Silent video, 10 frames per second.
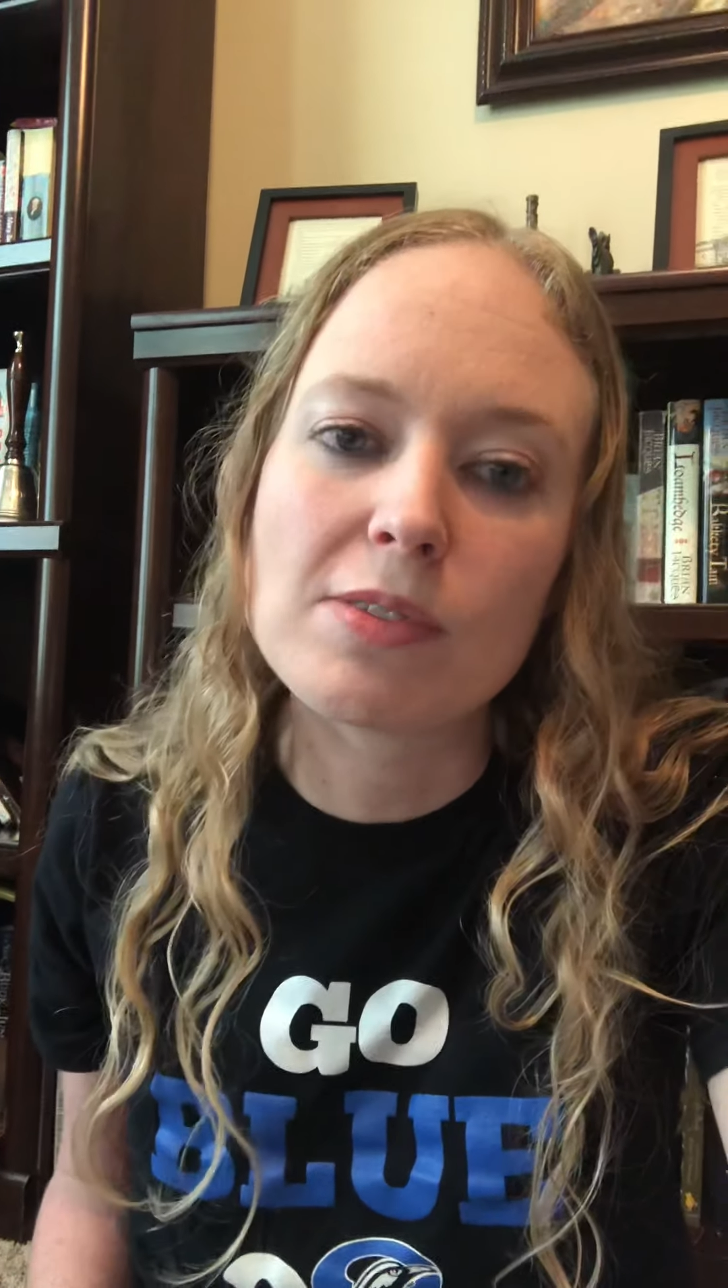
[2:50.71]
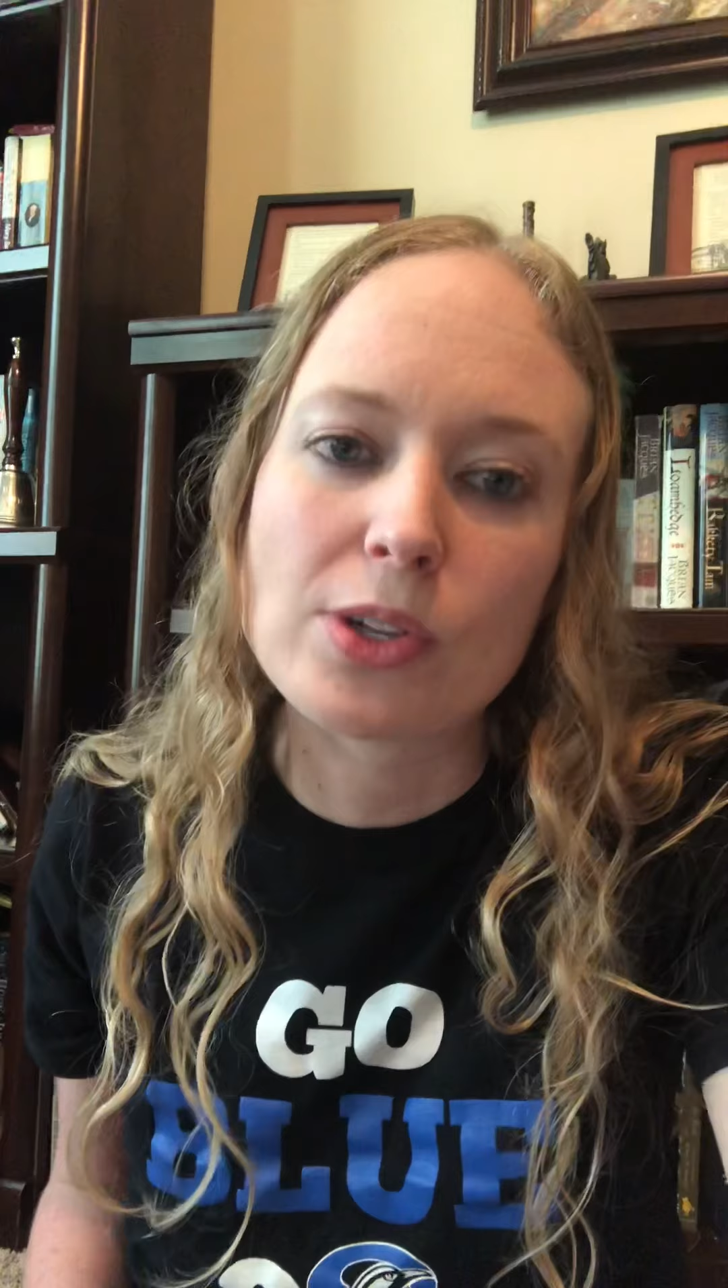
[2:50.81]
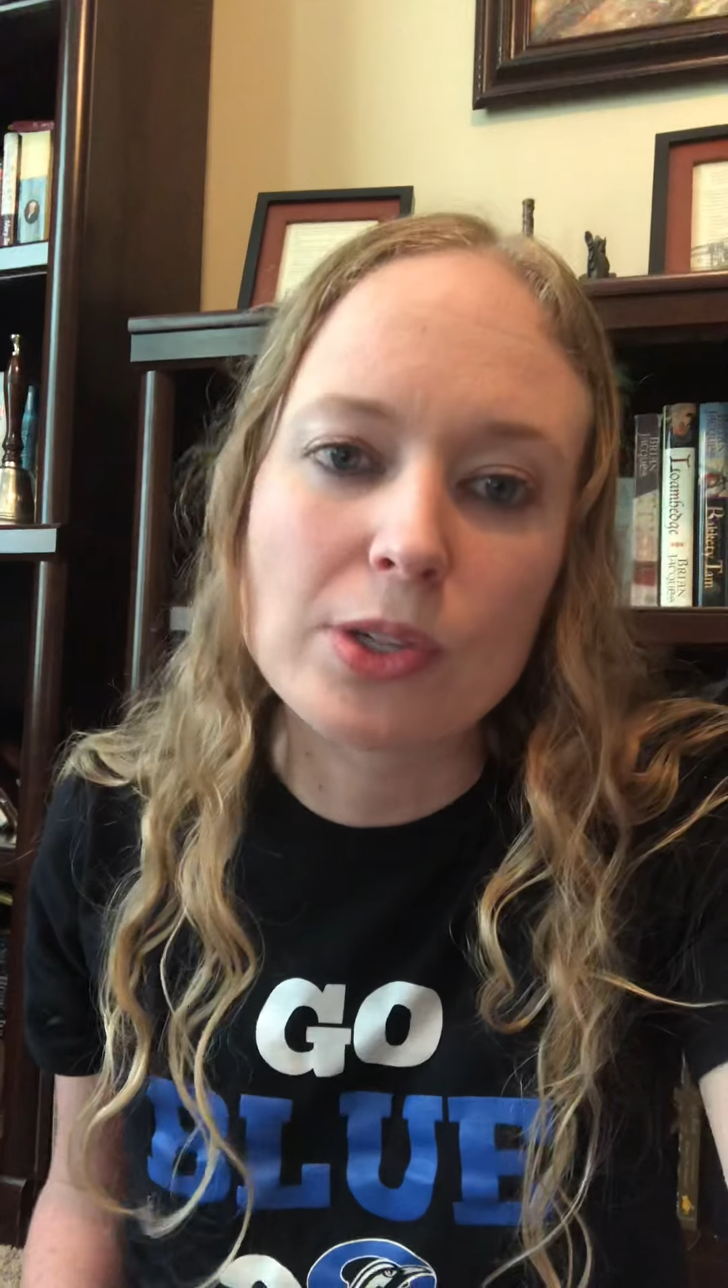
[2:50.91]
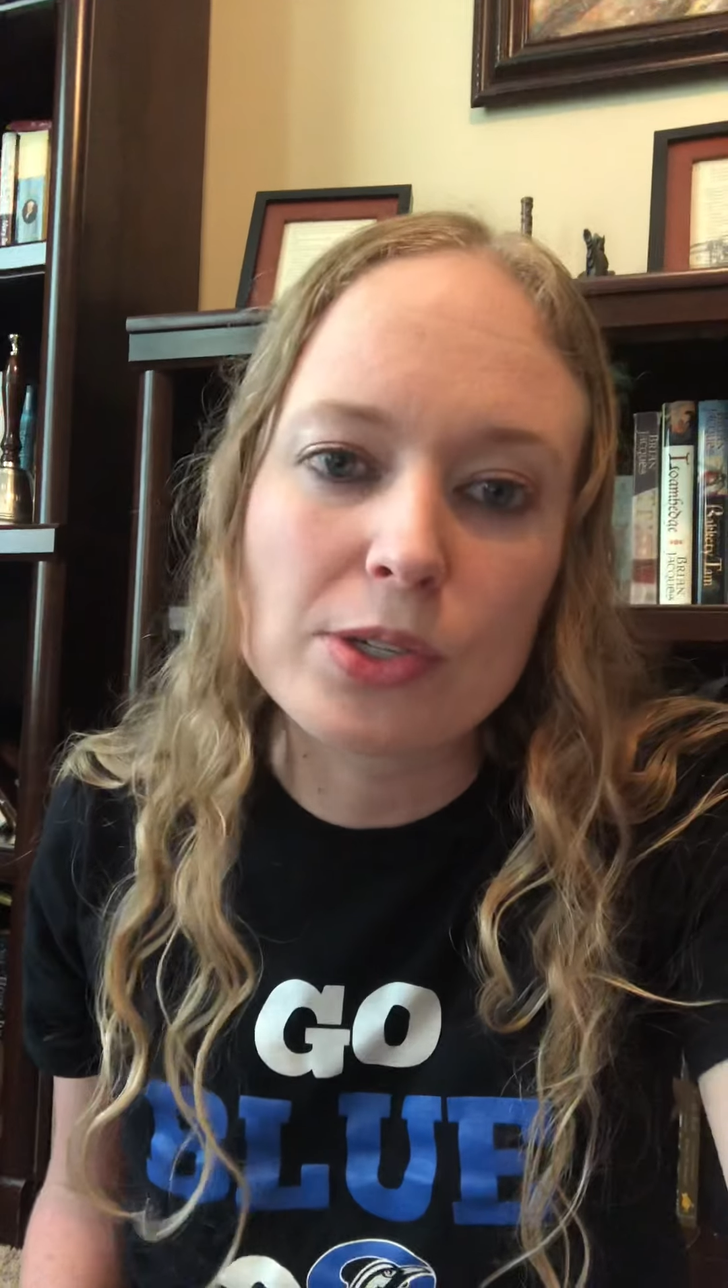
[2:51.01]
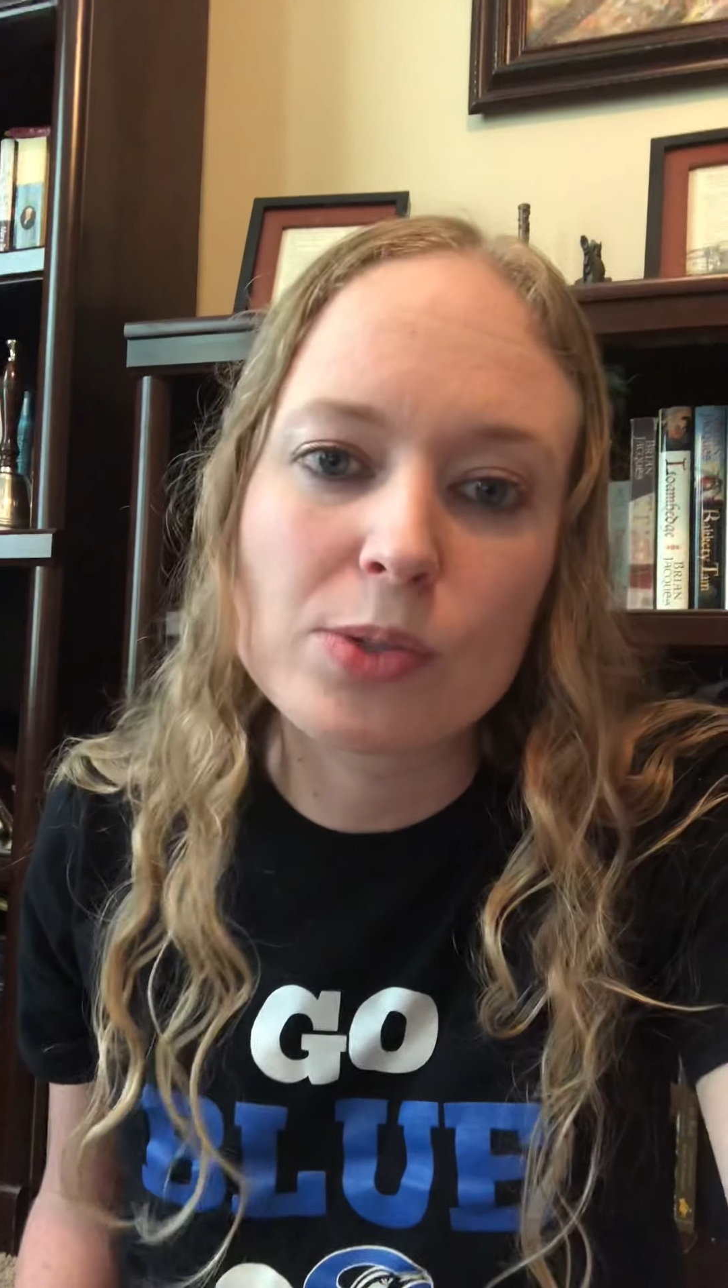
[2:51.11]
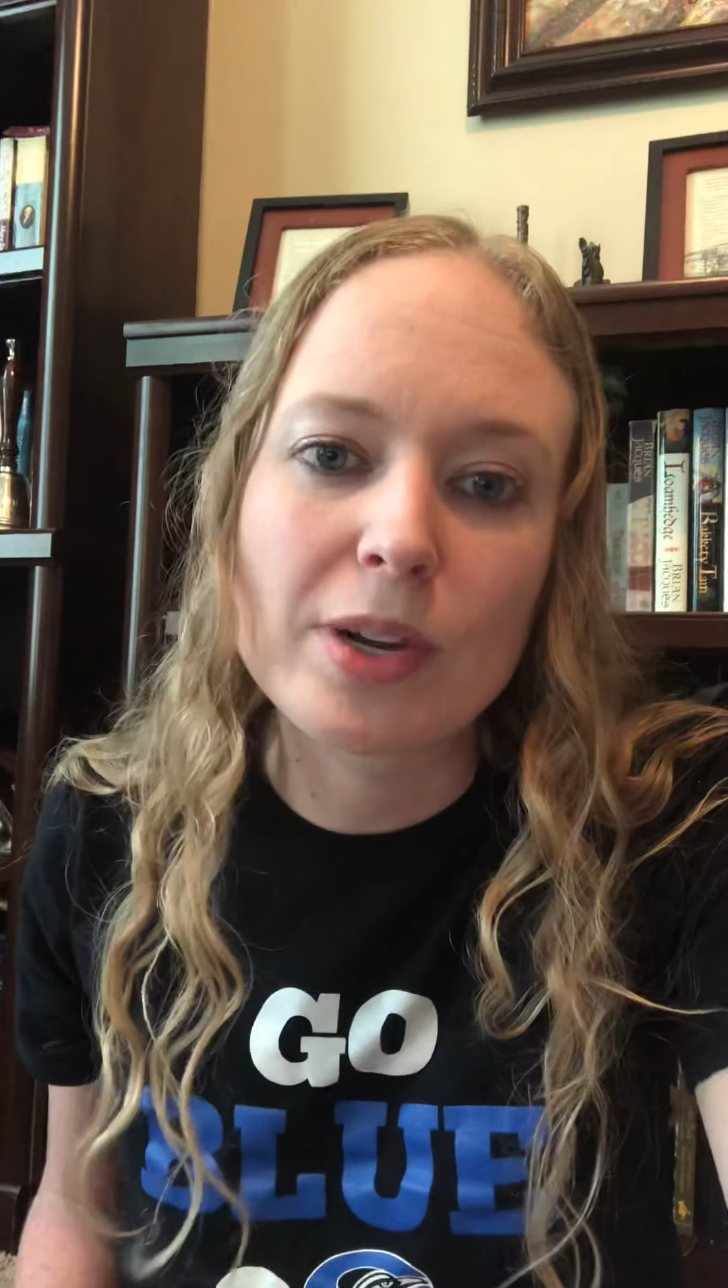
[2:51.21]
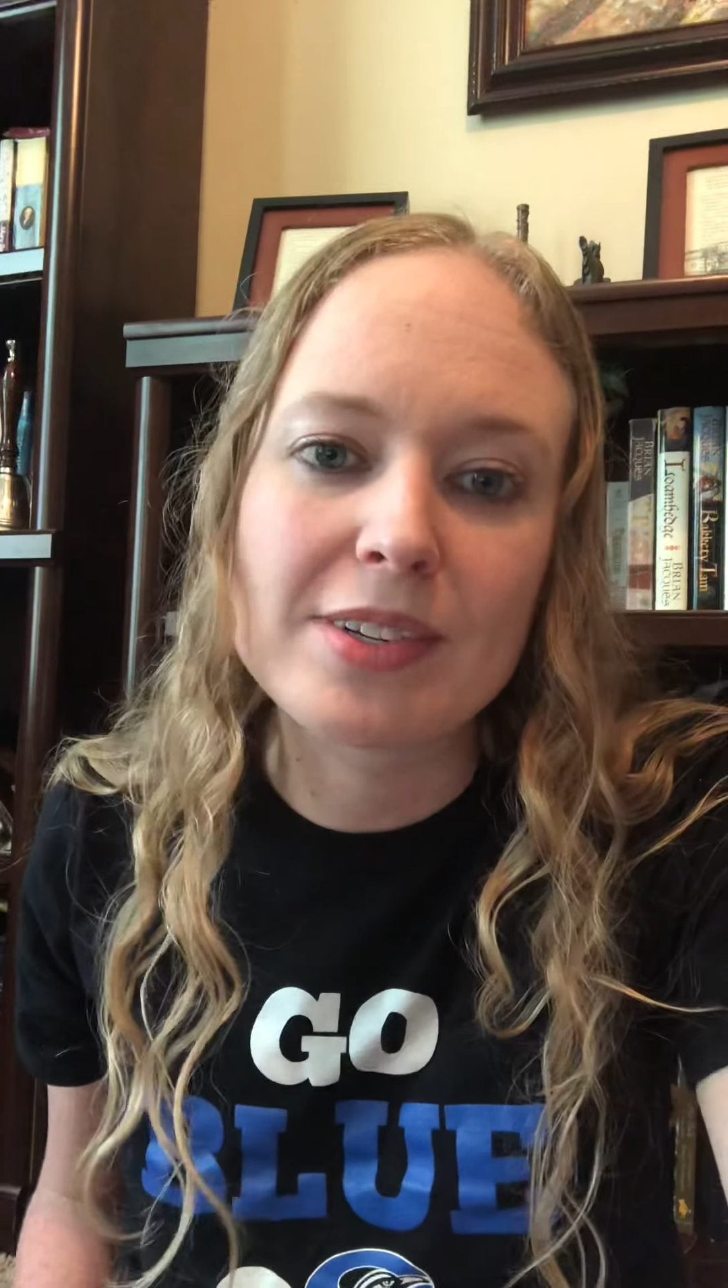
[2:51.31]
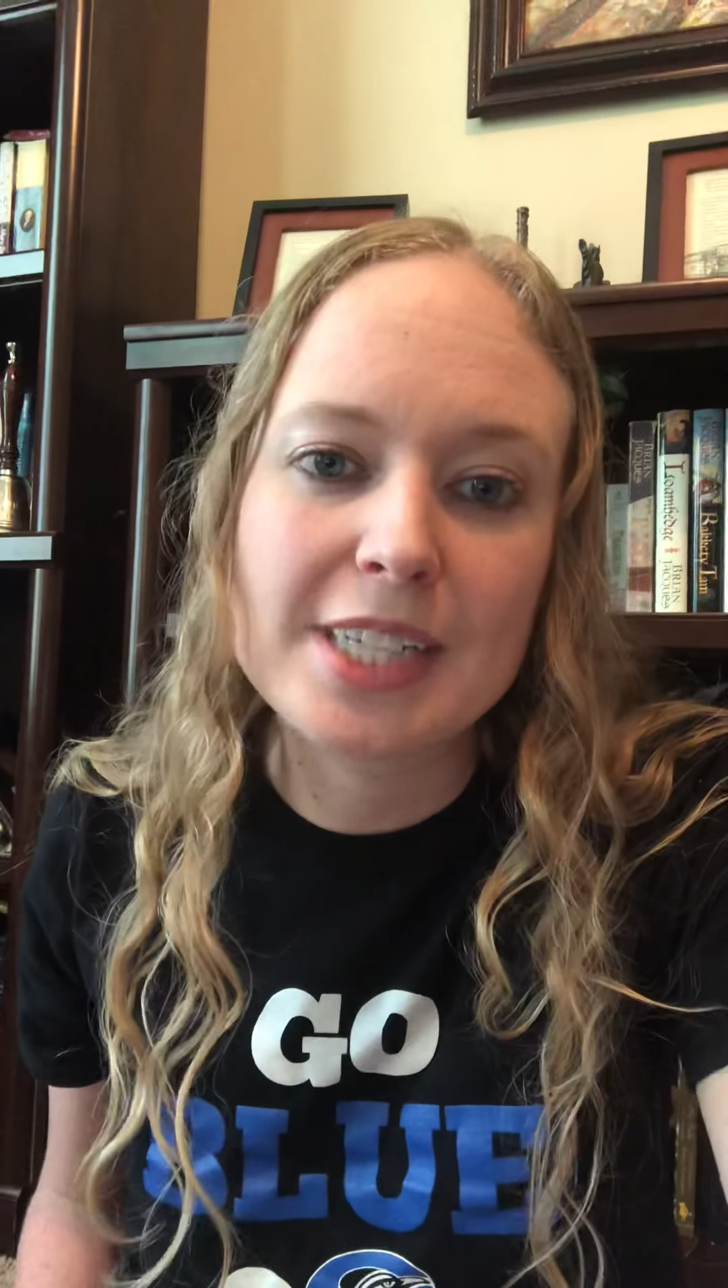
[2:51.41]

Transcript: clues around